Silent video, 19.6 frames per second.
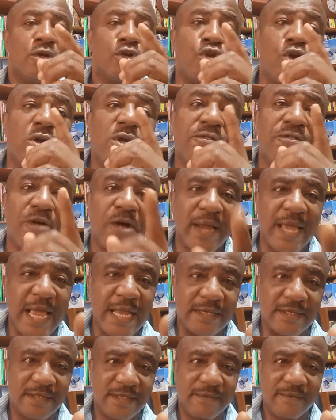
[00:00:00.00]
Don't
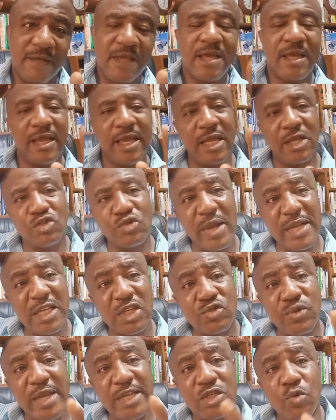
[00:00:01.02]
forget, in
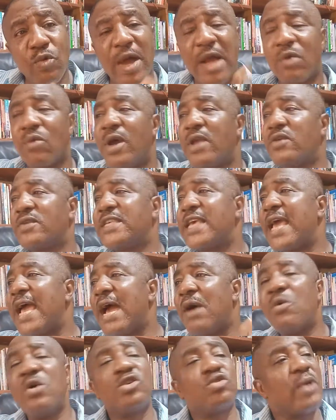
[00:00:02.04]
2021, when you say,
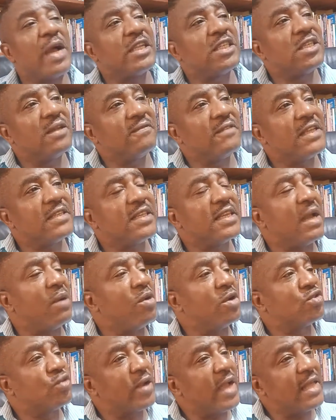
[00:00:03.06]
I want to achieve this thing, I
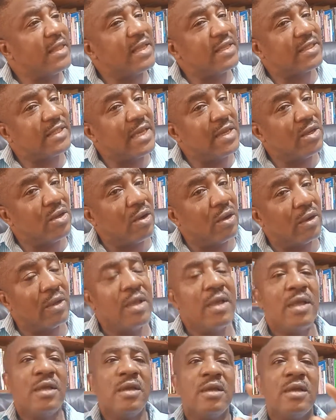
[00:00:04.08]
want to get this thing done,
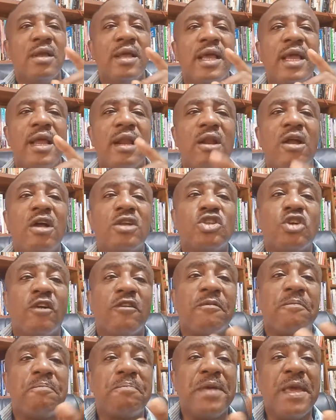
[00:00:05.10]
a lot
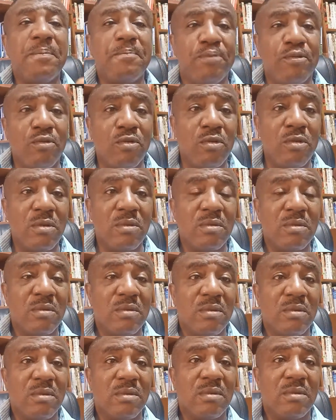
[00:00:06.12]
of people
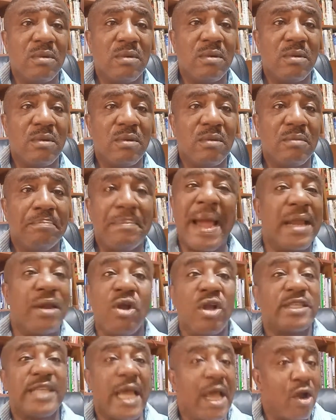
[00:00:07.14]
might
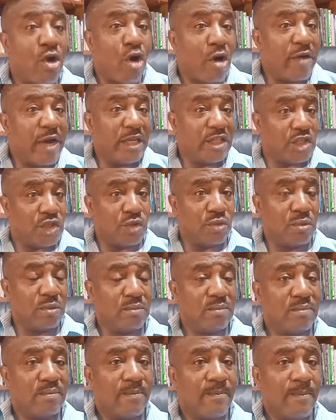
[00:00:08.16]
not encourage you.
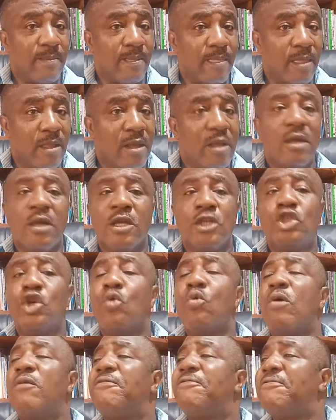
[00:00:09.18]

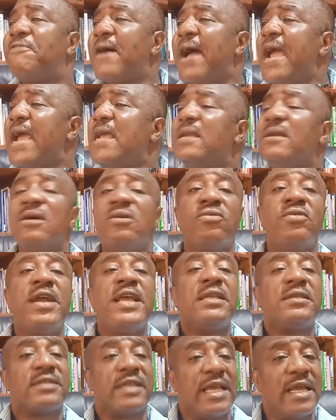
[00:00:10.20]
You will find
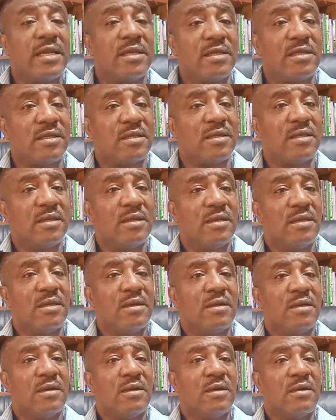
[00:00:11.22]
reasons
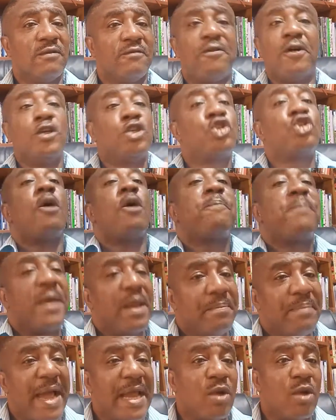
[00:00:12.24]
for
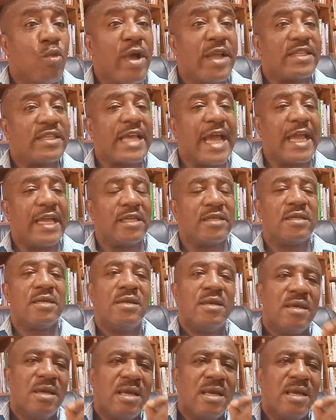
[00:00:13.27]
dropping by the wayside.